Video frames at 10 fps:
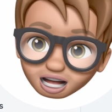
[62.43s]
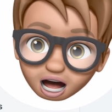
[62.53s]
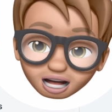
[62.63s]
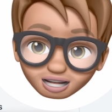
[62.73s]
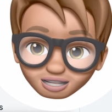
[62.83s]

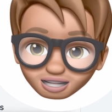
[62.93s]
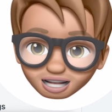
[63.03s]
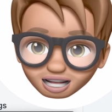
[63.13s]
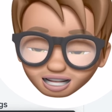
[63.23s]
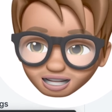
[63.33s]
And I
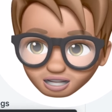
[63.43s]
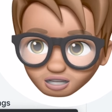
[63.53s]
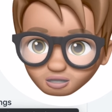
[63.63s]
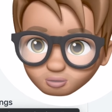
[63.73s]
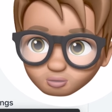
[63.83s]
get
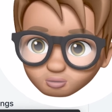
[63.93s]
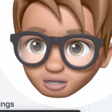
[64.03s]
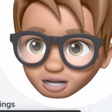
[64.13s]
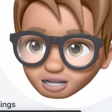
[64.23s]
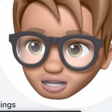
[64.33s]
into the
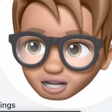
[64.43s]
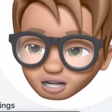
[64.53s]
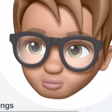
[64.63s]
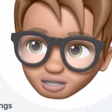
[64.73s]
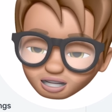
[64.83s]
next
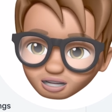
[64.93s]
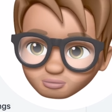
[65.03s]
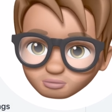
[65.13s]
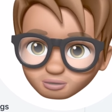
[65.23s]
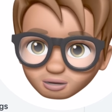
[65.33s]
stage, which is
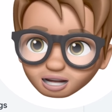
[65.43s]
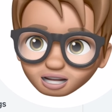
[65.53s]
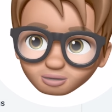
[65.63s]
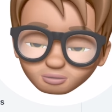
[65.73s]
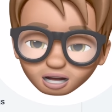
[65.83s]

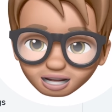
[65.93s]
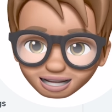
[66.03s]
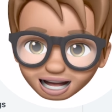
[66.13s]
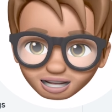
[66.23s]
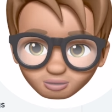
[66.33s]
picking my
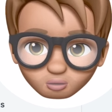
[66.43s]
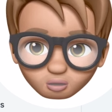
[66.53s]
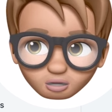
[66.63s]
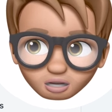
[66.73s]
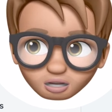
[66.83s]

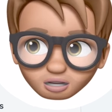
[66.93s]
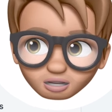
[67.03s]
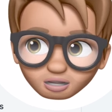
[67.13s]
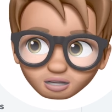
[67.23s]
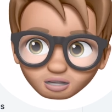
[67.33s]
category.
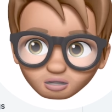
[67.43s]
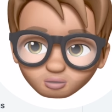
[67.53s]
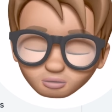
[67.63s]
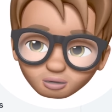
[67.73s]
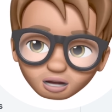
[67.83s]
So
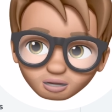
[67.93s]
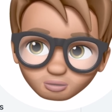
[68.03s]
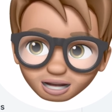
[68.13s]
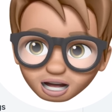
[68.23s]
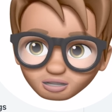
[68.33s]
I pick
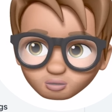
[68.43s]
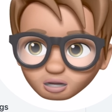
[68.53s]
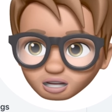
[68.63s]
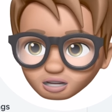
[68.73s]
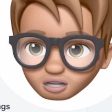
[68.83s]
my
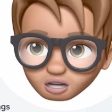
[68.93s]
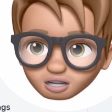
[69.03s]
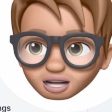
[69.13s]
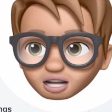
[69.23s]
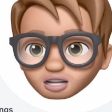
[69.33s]
categories. Let's just
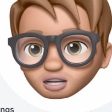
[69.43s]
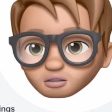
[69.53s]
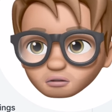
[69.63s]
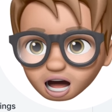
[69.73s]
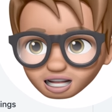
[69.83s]
say I sell
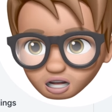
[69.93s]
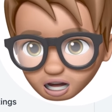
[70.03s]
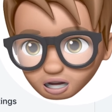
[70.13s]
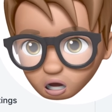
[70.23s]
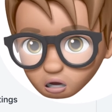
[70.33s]

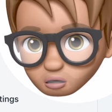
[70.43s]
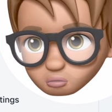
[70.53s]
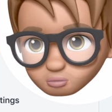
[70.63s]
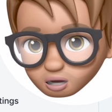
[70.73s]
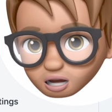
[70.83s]
fashion,
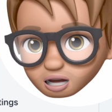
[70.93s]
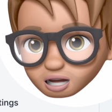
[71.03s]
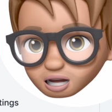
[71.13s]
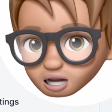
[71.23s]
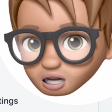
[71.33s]
home,
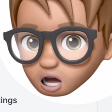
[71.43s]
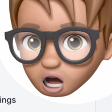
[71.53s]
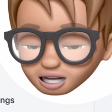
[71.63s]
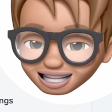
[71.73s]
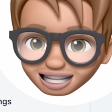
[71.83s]

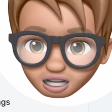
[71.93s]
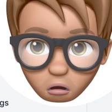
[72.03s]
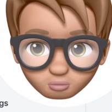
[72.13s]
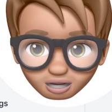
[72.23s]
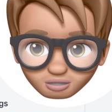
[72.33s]
uh,
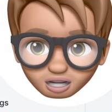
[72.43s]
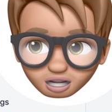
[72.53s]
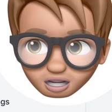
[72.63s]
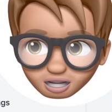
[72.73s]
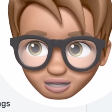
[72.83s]
leisure,
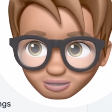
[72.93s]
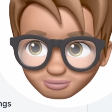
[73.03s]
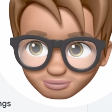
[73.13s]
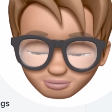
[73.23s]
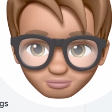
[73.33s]
recreation.
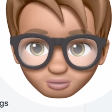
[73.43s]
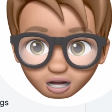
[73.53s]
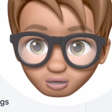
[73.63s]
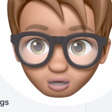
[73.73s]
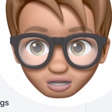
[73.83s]

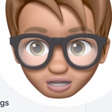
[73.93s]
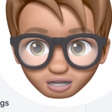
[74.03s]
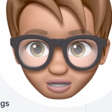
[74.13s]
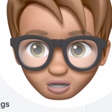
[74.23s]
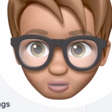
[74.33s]
I don't actually
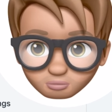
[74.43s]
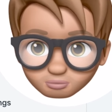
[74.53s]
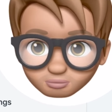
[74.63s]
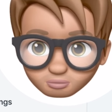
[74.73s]
sell home.